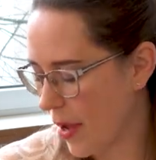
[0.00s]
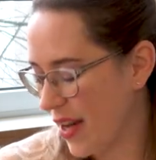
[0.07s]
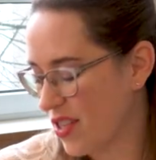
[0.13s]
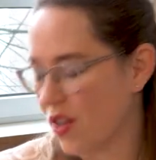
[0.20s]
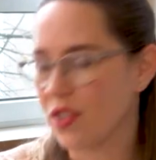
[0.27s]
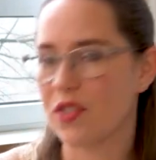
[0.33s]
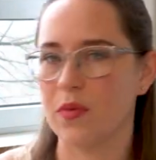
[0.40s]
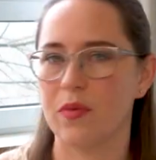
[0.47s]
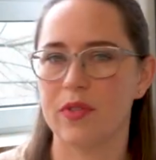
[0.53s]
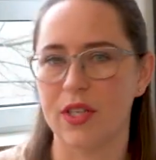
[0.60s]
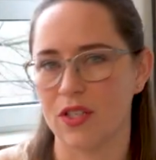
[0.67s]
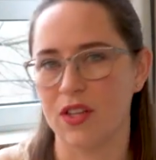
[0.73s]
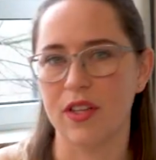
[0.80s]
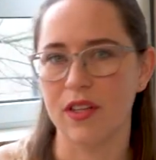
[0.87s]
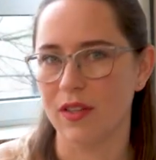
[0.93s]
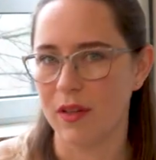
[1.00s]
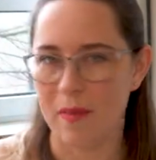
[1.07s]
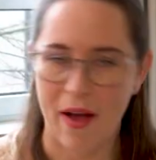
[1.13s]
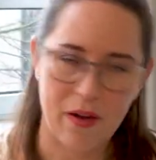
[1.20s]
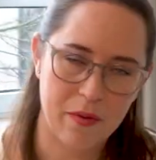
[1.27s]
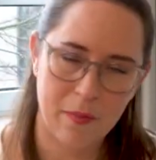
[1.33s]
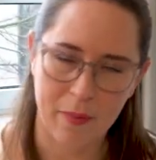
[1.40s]
And it's also such a little
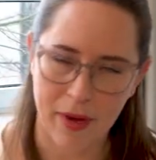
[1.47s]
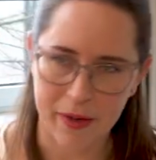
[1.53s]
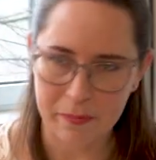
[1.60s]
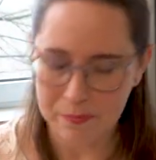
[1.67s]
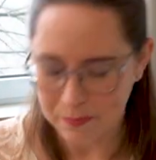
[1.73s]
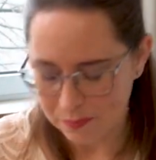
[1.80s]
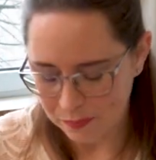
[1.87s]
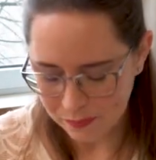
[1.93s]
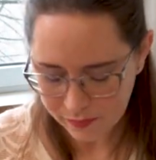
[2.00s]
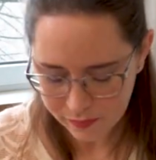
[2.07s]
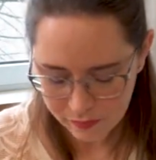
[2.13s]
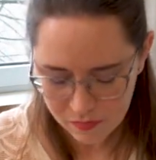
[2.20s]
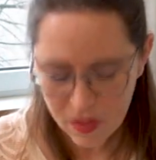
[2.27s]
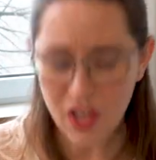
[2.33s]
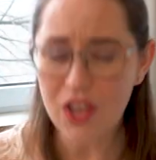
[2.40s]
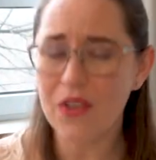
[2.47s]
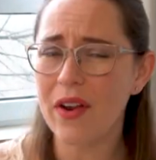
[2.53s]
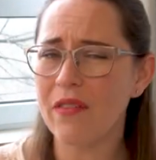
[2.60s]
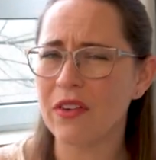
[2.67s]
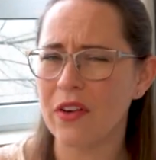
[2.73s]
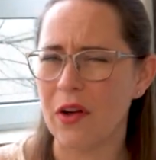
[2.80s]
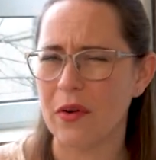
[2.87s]
amount, but you
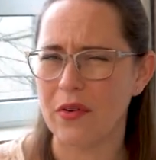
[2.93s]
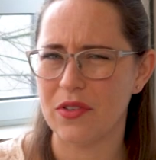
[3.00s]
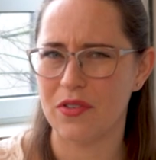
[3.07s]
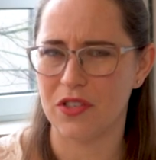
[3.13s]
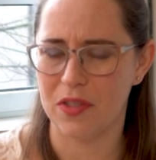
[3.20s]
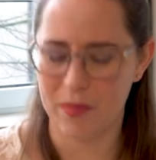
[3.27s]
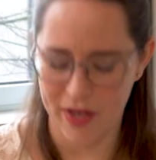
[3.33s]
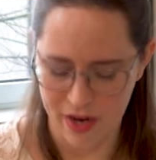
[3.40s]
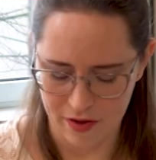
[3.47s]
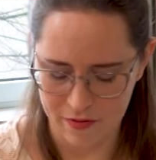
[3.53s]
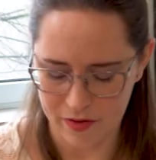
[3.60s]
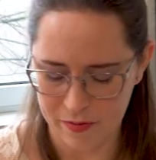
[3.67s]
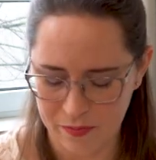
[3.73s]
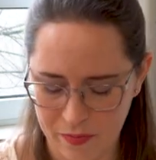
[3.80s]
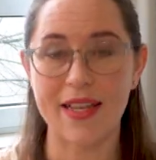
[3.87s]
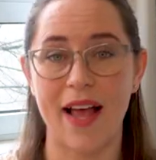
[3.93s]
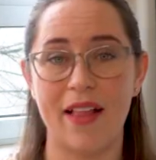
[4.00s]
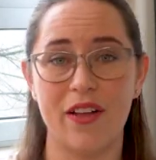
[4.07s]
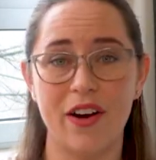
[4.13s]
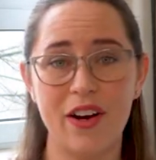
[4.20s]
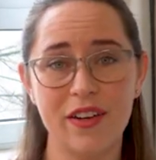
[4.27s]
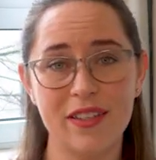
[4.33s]
never know, so just be careful.
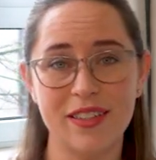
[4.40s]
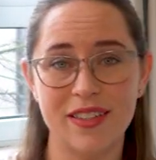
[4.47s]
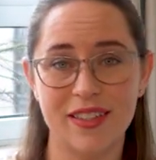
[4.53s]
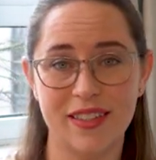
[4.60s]
Tylenol.